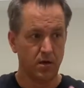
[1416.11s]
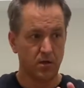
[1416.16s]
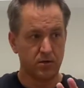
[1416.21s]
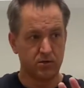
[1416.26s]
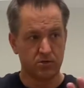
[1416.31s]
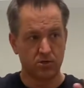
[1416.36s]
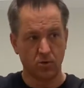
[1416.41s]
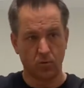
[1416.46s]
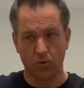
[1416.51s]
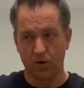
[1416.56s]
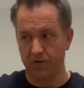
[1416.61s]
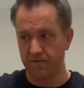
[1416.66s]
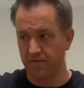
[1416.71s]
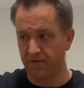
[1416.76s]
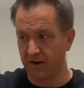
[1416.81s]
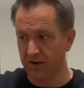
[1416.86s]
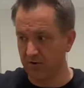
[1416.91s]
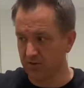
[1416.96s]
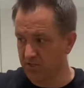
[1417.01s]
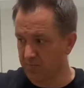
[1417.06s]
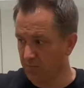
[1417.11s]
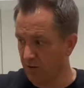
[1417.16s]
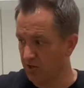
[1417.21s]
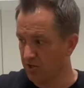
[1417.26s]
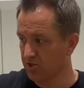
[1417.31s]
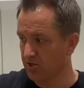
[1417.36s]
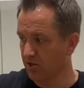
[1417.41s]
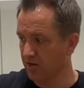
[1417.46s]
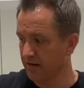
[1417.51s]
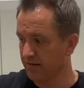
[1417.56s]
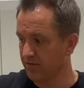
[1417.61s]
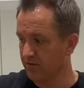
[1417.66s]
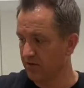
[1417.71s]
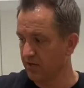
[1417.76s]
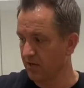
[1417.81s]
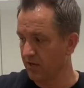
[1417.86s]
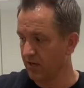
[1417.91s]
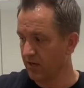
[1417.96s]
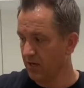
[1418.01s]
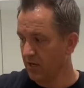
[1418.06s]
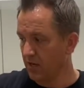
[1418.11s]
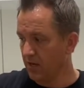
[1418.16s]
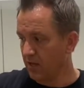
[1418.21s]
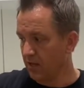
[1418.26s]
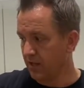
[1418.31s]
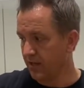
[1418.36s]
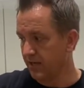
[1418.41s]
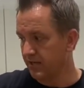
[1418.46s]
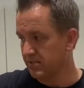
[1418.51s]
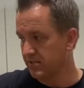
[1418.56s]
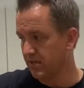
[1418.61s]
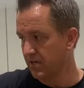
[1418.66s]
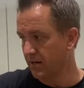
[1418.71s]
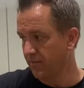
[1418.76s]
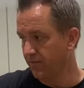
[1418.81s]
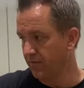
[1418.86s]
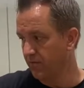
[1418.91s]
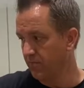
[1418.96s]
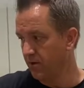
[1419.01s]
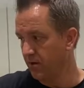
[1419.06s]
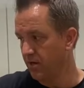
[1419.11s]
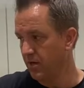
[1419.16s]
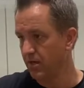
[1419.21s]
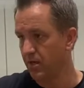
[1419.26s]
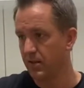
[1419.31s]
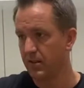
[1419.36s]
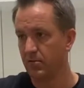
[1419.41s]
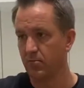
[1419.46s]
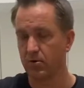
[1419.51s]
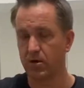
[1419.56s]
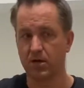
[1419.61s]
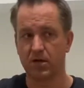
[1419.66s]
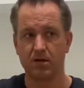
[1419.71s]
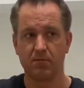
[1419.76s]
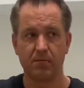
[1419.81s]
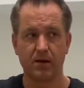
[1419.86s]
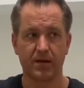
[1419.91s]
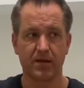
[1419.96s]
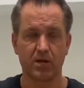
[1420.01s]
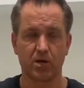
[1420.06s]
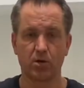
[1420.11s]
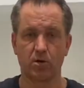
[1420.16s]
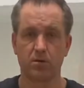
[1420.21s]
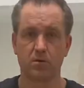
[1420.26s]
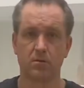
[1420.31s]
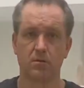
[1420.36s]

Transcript: Do one final sponge on everything, let it set up for a minute, and then we're gonna come back and caulk.